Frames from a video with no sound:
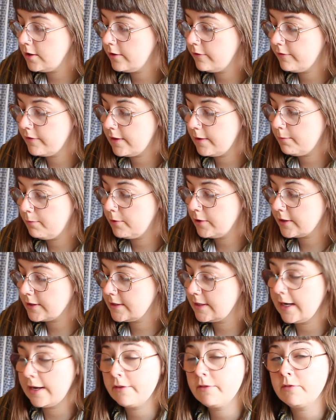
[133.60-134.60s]
of the books
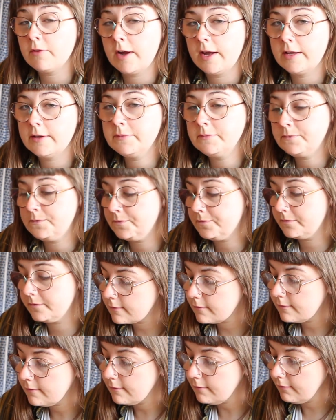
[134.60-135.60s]
that I've read.
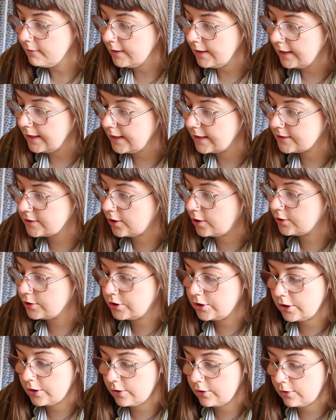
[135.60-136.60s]
It's
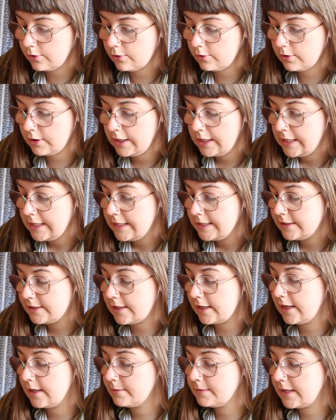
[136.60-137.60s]
also,
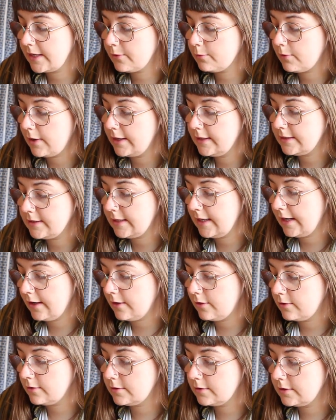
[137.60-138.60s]
sometimes I write
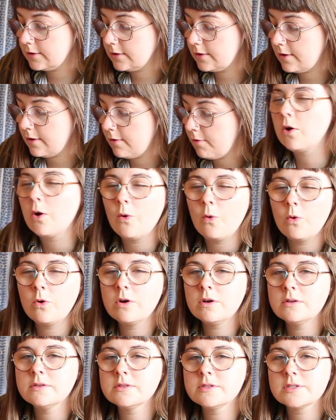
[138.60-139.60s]
down
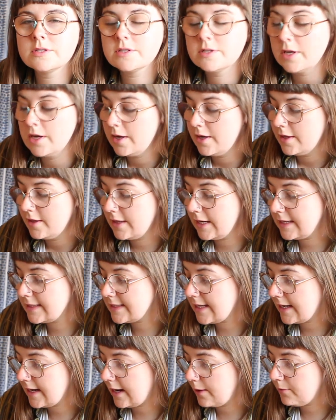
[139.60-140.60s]
goals, things
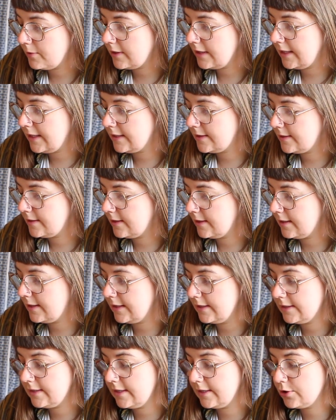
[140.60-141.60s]
that I would need
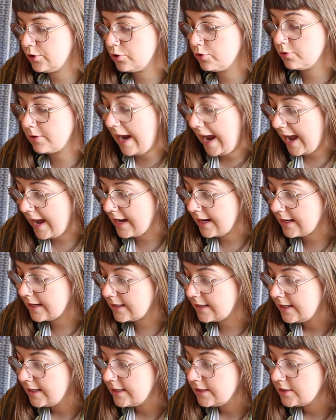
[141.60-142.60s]
to track.
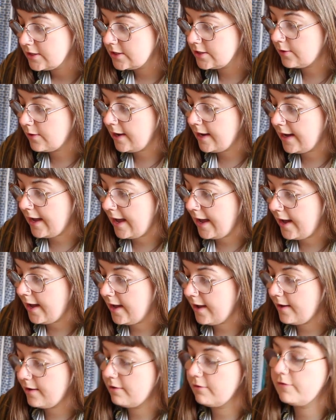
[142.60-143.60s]
So I
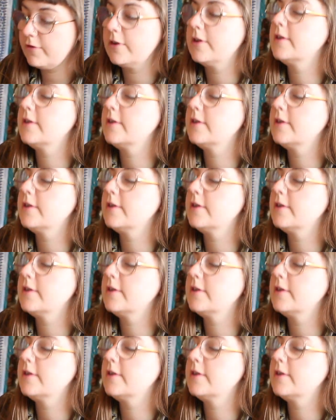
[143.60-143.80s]
have, for